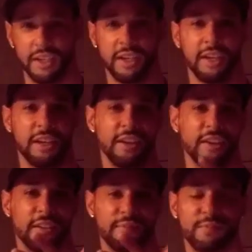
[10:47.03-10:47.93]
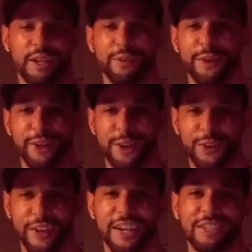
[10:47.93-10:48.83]
And there we
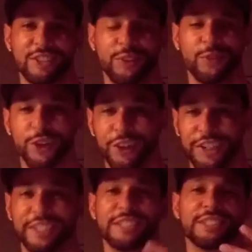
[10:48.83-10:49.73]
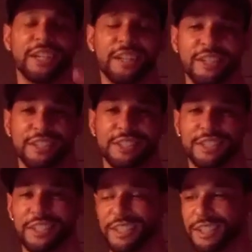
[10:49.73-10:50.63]
go, it actually worked. It didn't say
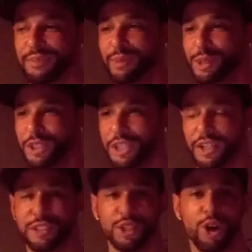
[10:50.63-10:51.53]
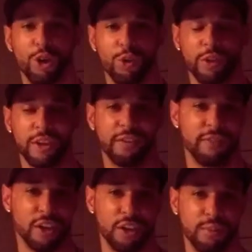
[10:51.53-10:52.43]
this music is only
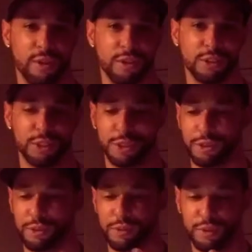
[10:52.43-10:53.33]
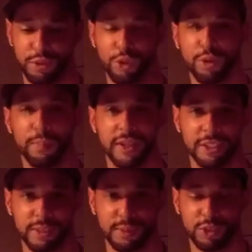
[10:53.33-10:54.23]
available to Google Play
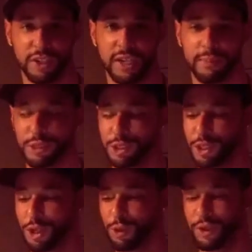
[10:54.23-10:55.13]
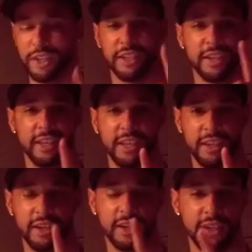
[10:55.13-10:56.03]
subscribers. So the
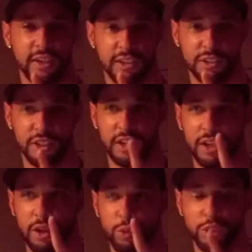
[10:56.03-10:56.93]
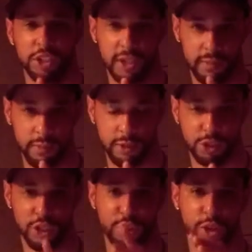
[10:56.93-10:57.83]
key is when you set up the
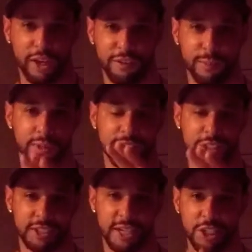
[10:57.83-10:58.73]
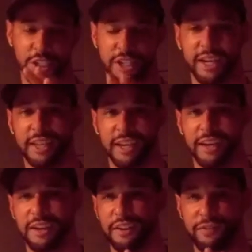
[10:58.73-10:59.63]
music, you have to put station at the
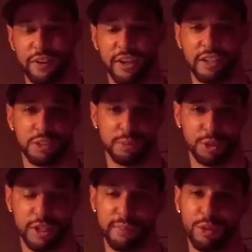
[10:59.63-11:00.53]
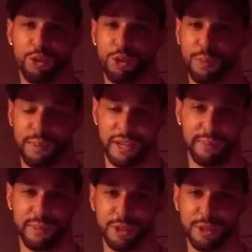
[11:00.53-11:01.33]
end if you're not subscribed to Google Play